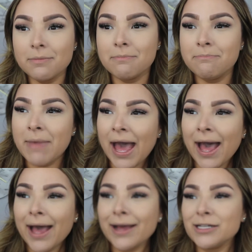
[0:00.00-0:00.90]

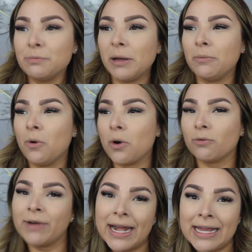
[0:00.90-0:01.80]
matte but more
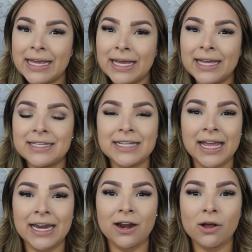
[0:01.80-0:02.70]
radiant,
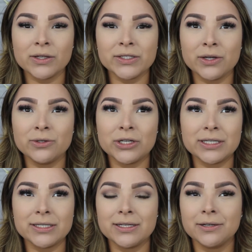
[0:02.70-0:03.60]
and it also
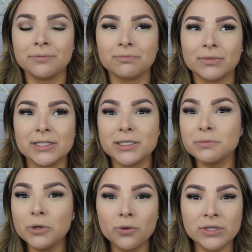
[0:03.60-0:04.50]
just
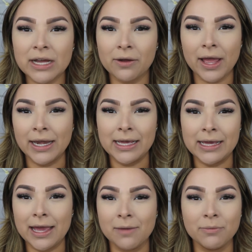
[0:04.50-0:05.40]
smooths out
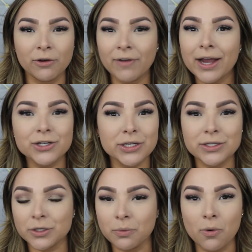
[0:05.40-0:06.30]
any
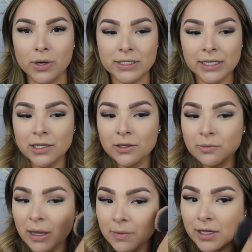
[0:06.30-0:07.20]
imperfections or pores that you
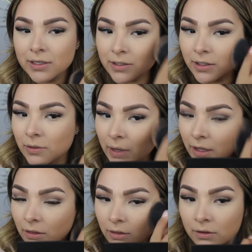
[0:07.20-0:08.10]
might be concerned
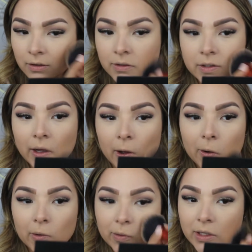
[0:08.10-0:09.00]
with.
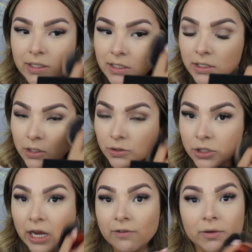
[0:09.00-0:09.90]
So this is a new
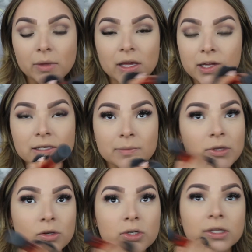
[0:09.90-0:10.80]
shade for me because I'm
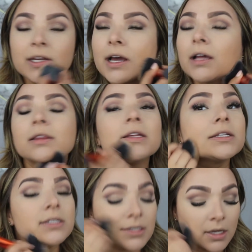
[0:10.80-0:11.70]
usually not
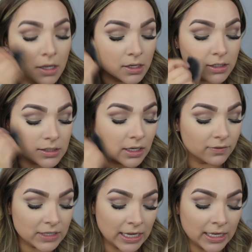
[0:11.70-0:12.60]
this
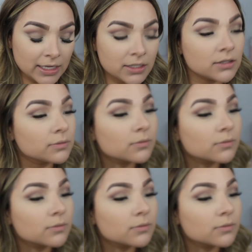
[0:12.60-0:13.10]
self-tan.